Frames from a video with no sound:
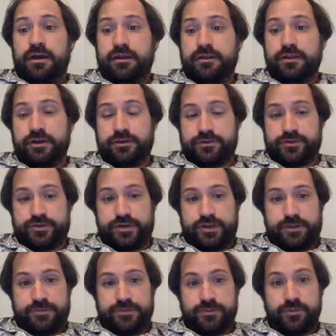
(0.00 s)
than other
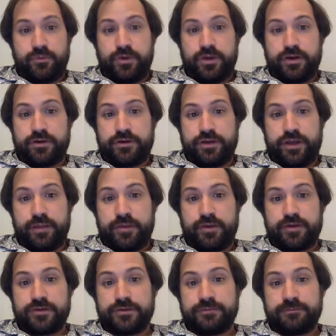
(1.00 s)
shapes with wider
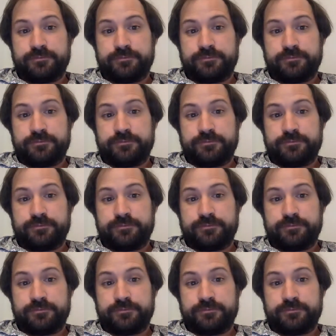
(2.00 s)
diameters.